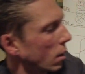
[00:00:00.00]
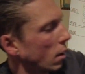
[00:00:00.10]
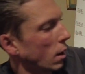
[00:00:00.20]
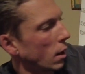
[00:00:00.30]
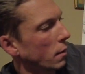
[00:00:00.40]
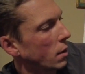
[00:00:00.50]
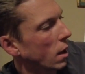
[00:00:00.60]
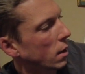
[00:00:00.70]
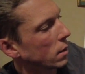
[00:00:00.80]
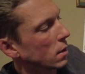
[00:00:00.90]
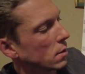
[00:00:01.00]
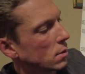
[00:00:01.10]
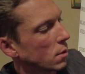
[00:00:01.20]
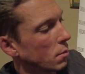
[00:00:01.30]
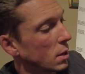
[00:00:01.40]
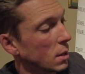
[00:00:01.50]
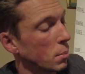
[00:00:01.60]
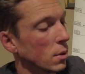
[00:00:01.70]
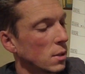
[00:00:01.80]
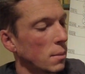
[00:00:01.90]
All right, I've got this 3D
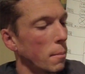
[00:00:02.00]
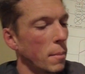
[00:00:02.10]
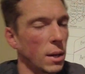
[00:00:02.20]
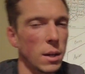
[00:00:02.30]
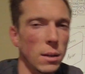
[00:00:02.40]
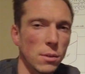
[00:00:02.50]
printed mini,